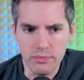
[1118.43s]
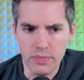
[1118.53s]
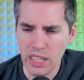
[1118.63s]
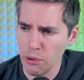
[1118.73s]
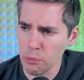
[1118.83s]

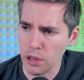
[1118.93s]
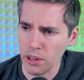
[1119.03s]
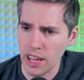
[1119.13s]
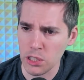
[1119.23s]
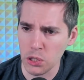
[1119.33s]
if a player
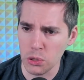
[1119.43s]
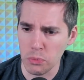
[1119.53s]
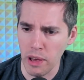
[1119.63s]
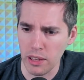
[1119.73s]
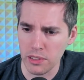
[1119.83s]
casts 2
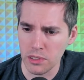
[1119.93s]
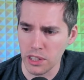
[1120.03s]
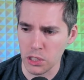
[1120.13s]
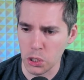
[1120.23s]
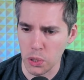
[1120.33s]
spells, you
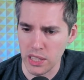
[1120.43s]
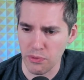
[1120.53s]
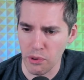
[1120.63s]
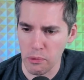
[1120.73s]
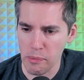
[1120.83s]
get to
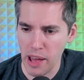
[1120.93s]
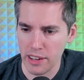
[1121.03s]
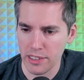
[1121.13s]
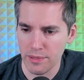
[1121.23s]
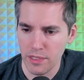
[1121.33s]
transform it
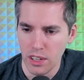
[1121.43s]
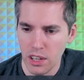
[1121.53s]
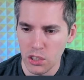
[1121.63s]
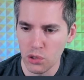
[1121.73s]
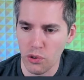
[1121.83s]
back.
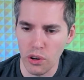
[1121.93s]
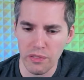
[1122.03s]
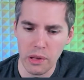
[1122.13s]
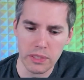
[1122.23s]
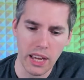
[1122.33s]
Do coin
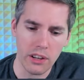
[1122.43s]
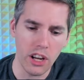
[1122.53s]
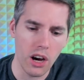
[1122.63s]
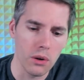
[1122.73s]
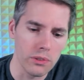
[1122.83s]
flips count?
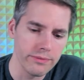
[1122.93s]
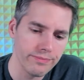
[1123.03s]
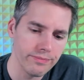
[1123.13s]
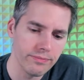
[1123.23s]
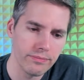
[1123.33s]
No.
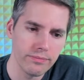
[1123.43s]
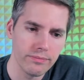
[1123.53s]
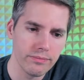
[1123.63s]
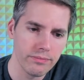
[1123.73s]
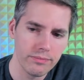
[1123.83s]

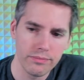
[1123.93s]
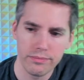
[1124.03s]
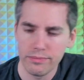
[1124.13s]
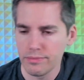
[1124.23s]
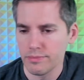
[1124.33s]

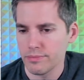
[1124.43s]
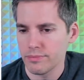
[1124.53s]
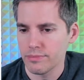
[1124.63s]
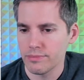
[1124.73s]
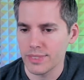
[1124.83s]

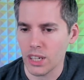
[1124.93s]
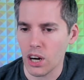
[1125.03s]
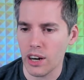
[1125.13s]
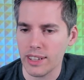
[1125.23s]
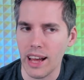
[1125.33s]
The
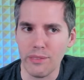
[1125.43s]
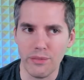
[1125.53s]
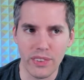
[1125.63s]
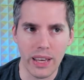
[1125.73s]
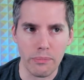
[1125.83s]
card got
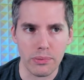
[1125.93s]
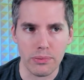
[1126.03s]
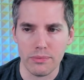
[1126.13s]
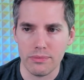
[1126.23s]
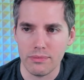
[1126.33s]
flipped.
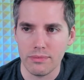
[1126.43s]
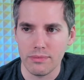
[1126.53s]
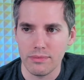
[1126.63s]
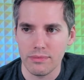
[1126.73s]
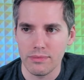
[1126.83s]

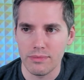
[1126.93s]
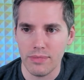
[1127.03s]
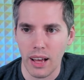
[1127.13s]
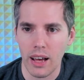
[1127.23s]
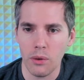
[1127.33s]

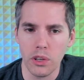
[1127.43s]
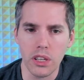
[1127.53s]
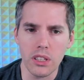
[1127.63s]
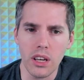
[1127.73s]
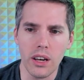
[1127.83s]
We
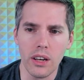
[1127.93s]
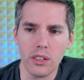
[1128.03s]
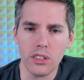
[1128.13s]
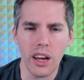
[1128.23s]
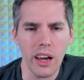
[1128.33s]
can
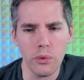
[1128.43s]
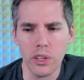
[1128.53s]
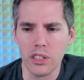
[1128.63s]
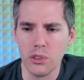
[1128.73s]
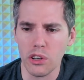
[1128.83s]

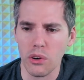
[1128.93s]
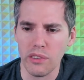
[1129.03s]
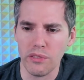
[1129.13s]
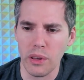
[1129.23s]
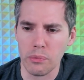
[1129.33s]
do a
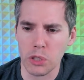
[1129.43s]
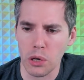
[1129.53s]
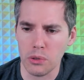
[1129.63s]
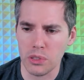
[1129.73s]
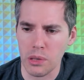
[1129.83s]
coin flip
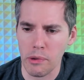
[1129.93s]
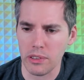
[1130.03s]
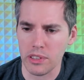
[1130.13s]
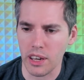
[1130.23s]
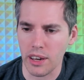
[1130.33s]
show some
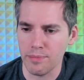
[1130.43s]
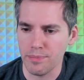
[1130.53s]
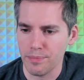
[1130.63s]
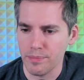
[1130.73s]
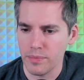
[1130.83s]
other time.
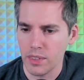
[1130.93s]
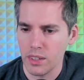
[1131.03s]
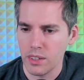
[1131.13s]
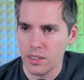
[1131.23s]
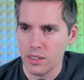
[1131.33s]

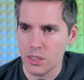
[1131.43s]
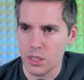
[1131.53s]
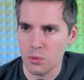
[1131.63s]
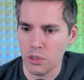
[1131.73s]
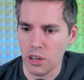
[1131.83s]

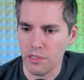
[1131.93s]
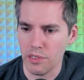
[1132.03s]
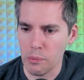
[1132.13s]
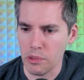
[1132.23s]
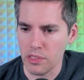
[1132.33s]
We are
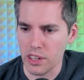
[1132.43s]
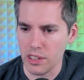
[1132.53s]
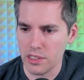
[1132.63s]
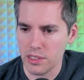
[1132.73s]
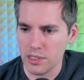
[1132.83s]
flipping
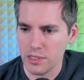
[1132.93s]
things.